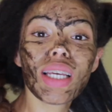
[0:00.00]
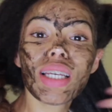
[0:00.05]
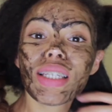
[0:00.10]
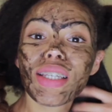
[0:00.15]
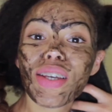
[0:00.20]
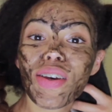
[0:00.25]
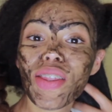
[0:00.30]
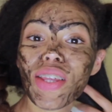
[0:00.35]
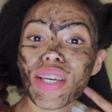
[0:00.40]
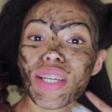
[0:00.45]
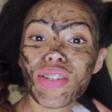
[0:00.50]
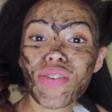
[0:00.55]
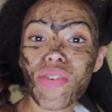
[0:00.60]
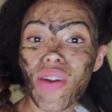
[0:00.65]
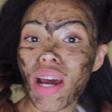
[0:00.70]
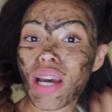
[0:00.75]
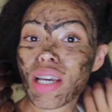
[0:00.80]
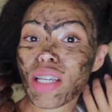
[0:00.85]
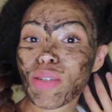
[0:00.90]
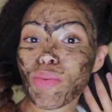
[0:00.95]
So this
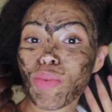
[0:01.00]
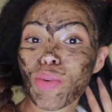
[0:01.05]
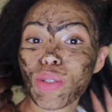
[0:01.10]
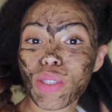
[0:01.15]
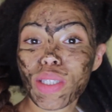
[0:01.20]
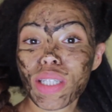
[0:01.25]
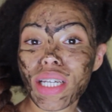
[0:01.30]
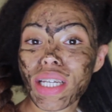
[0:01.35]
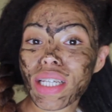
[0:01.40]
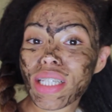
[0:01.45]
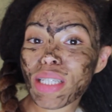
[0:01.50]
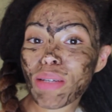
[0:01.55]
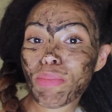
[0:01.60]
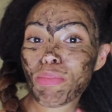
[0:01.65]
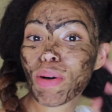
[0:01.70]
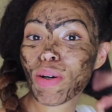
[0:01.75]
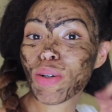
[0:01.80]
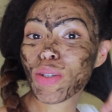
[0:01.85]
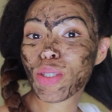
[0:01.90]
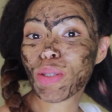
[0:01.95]
rice water is
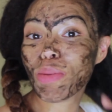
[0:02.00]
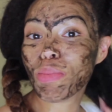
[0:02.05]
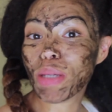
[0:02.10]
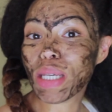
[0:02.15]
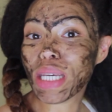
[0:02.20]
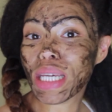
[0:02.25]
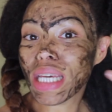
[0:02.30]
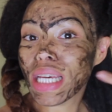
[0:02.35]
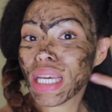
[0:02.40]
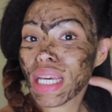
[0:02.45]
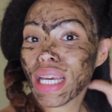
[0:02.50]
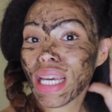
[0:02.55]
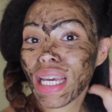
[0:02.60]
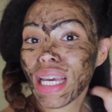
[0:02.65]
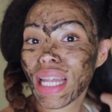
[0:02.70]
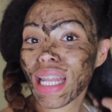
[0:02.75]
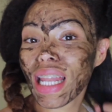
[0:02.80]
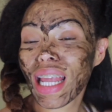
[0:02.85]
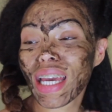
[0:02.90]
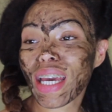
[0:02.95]
supposed to be
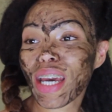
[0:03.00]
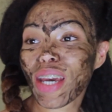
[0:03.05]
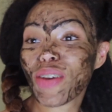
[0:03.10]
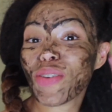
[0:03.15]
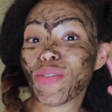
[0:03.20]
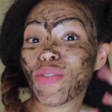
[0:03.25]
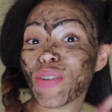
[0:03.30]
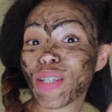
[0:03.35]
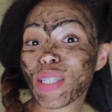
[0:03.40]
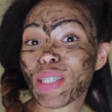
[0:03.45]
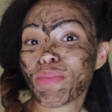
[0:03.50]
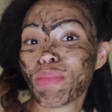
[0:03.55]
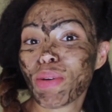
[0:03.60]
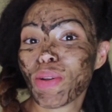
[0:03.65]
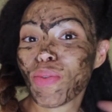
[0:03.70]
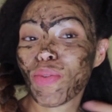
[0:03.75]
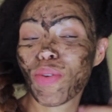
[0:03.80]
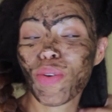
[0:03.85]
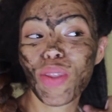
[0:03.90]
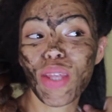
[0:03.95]
like a vitamin
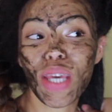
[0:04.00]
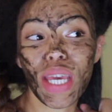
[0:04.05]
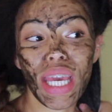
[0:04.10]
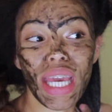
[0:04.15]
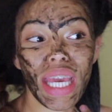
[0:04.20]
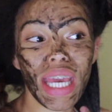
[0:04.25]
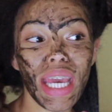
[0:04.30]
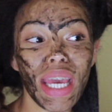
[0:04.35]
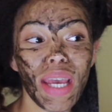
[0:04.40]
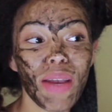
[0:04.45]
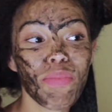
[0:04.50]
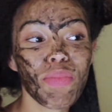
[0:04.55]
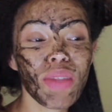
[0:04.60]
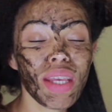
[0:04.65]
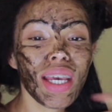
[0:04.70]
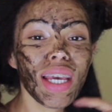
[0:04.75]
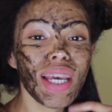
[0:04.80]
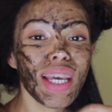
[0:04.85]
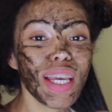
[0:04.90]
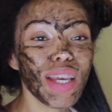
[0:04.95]
for the hair.
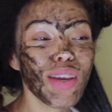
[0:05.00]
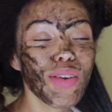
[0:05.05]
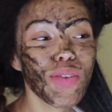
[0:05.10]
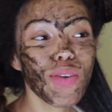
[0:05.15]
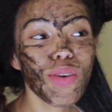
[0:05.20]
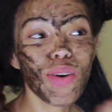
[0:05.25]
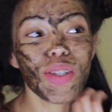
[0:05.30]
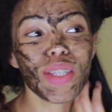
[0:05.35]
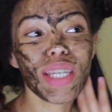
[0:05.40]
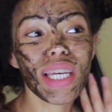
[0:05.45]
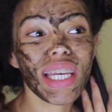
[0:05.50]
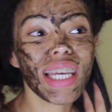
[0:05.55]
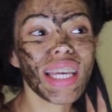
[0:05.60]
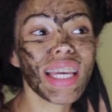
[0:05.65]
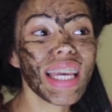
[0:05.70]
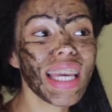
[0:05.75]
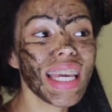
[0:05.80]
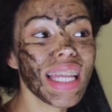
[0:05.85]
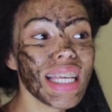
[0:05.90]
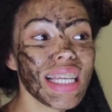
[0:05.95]
If you're taking
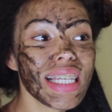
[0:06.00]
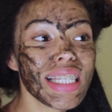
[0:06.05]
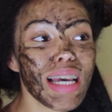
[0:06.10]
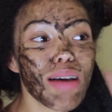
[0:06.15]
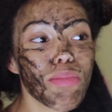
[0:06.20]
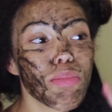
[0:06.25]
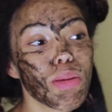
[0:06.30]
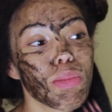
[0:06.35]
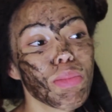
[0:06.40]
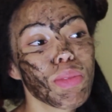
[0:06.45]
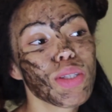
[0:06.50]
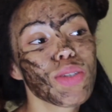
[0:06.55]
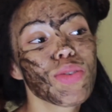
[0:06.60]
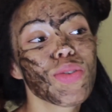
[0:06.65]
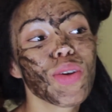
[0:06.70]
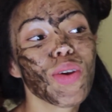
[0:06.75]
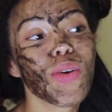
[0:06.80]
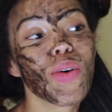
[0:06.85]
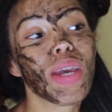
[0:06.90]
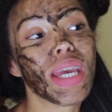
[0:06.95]
any supplements for
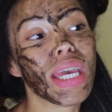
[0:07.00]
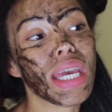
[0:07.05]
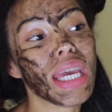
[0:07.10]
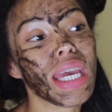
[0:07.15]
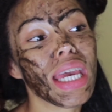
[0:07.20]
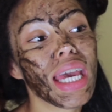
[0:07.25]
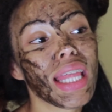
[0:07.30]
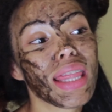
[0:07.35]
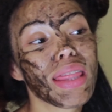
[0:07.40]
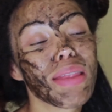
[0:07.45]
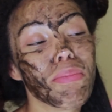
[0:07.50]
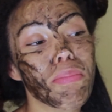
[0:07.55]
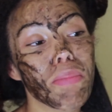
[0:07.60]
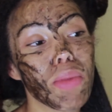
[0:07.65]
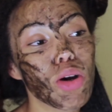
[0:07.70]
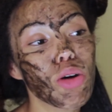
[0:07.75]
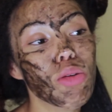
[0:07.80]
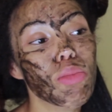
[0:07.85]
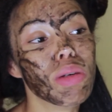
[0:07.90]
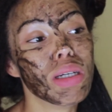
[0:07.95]
your hair at the
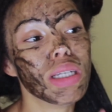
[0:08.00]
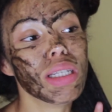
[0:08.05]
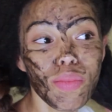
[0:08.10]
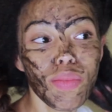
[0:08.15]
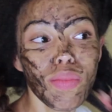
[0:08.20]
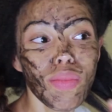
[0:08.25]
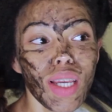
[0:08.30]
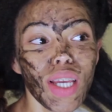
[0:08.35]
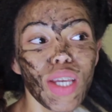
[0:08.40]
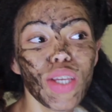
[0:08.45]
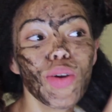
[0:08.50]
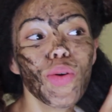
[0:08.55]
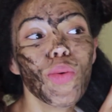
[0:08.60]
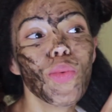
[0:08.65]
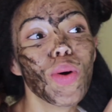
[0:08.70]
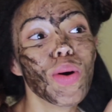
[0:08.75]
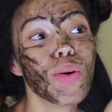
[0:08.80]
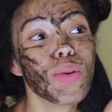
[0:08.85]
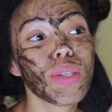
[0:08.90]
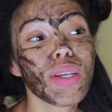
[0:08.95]
moment, you
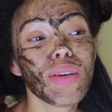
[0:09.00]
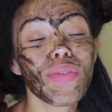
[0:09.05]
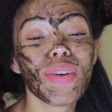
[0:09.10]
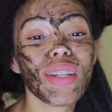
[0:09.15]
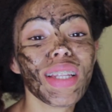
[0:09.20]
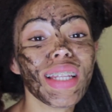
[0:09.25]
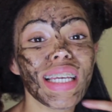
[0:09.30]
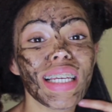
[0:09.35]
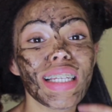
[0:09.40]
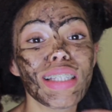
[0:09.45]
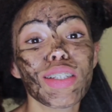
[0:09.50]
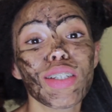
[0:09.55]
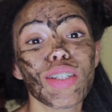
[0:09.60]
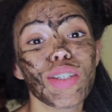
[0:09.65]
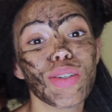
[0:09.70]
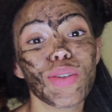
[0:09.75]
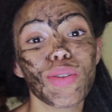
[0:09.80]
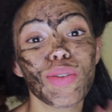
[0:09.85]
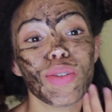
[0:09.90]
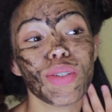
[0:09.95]
won't even need to
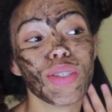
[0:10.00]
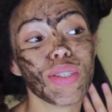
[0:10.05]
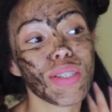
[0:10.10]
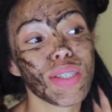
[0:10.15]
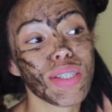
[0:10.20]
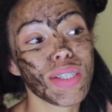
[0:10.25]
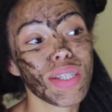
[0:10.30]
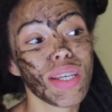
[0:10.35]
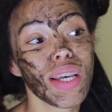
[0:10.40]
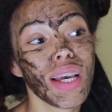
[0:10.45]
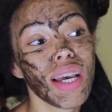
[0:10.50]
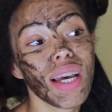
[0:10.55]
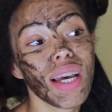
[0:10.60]
use